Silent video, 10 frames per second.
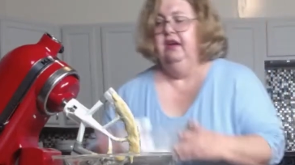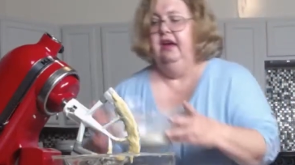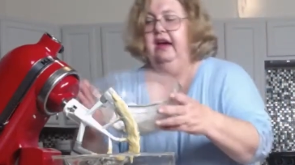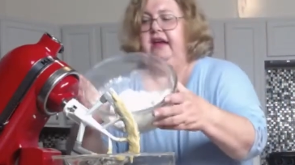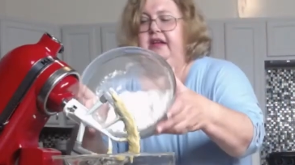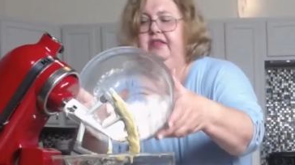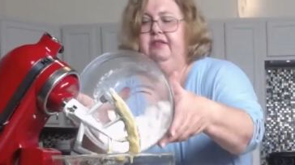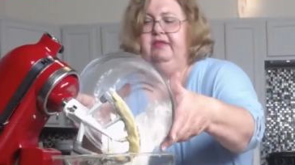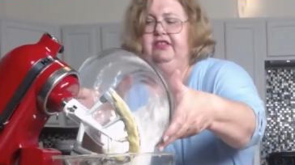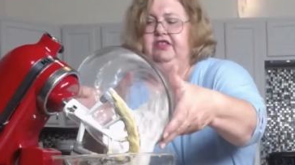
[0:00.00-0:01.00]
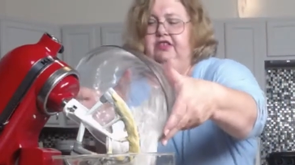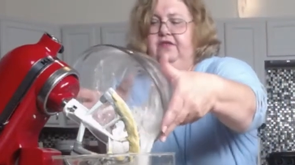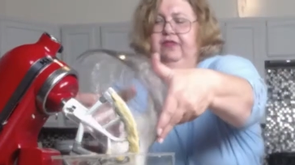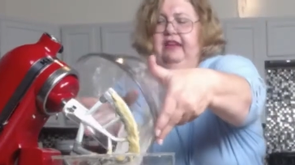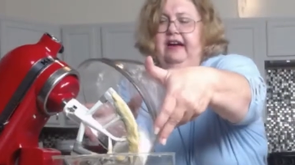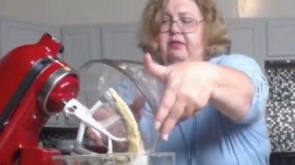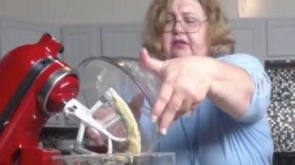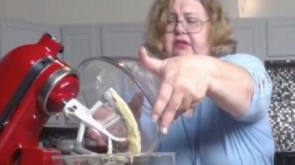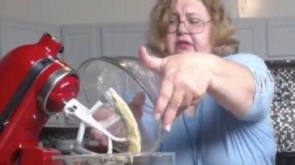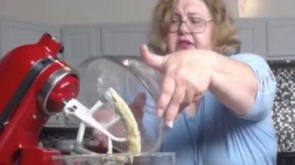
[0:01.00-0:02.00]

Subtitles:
Add in the rest of your flour.